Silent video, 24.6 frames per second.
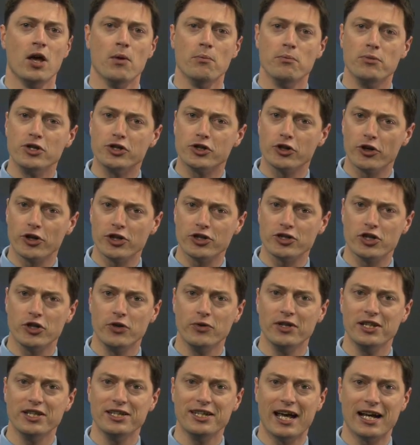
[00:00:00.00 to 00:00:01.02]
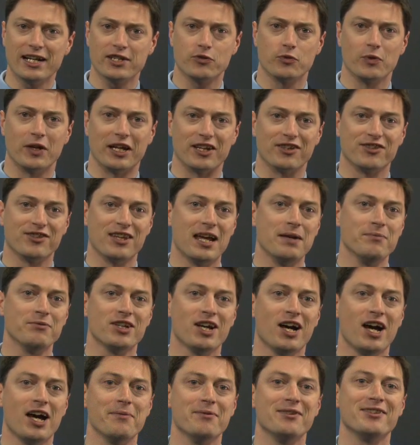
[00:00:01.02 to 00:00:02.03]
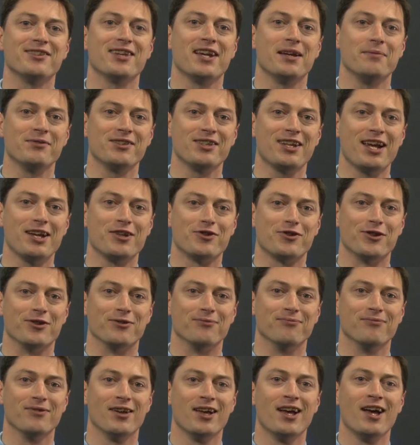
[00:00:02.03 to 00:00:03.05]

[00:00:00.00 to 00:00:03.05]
Be sure to tune in next week, same time and same station,